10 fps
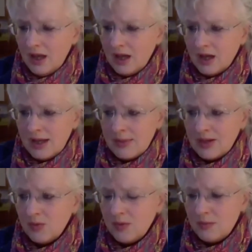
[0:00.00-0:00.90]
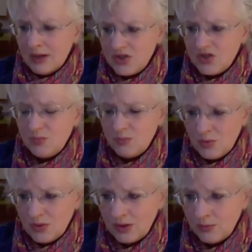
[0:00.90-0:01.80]
uh, and there were much
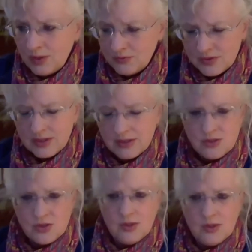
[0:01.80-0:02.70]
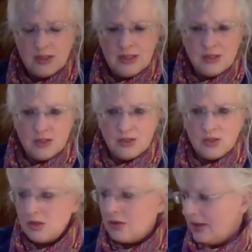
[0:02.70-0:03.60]
more references to it in Into the
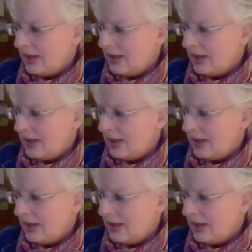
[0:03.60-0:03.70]
Jungle.